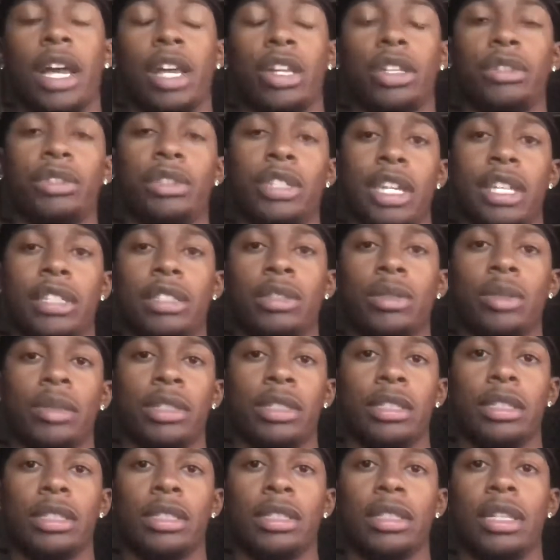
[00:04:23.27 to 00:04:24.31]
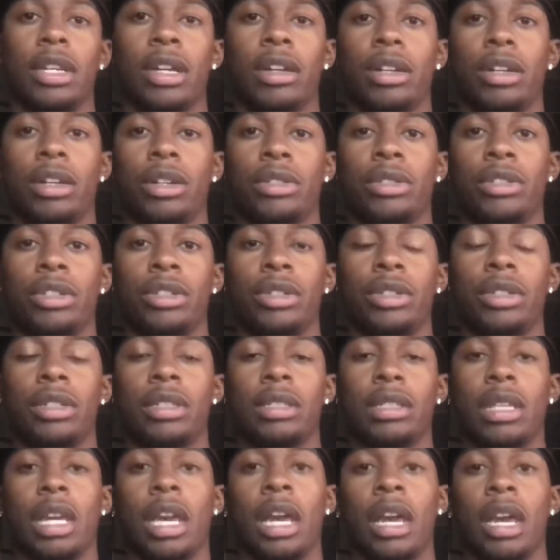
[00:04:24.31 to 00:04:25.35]
I'll do 10 swishes, then I'll go to the
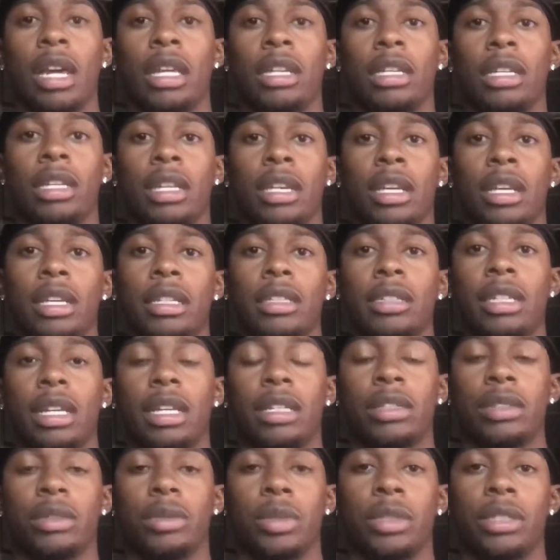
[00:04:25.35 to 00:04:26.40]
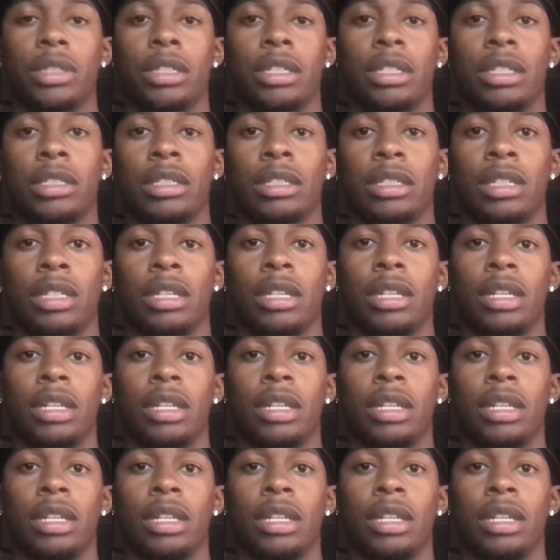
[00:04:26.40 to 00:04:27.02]
side, 10 swishes.